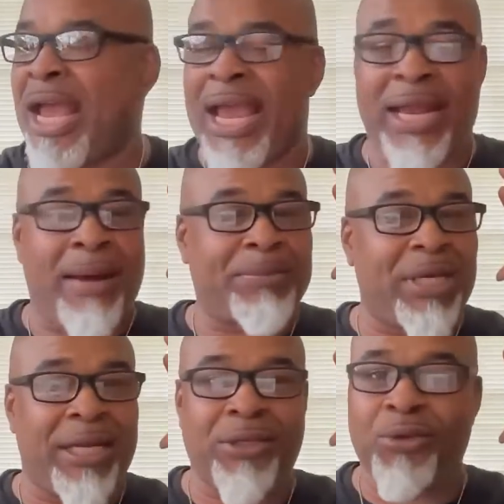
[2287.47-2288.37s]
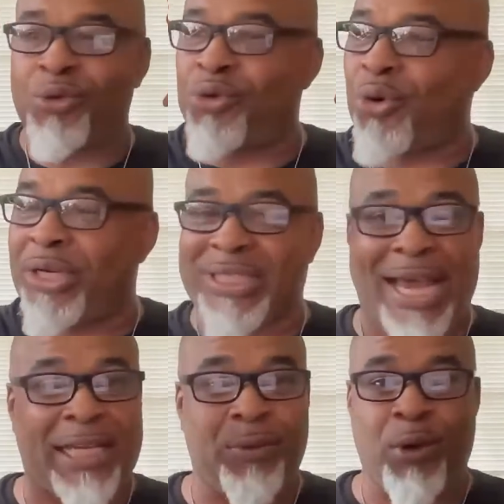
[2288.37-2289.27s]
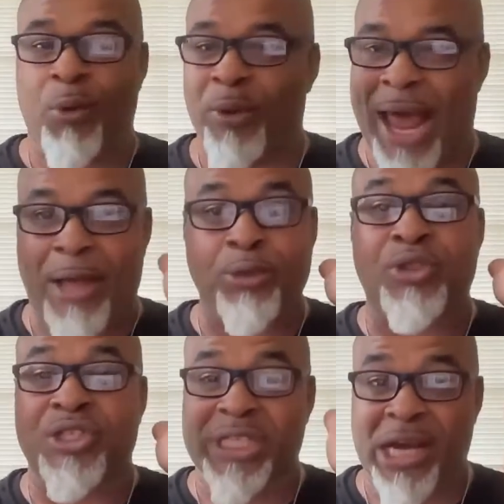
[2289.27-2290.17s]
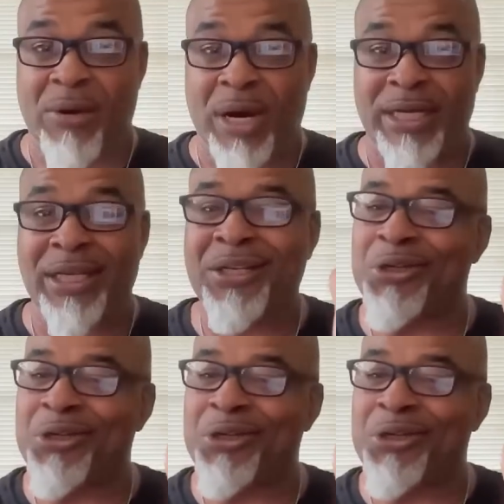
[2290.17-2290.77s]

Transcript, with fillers: And I'm telling you, you know exactly where, when I used to sell honey,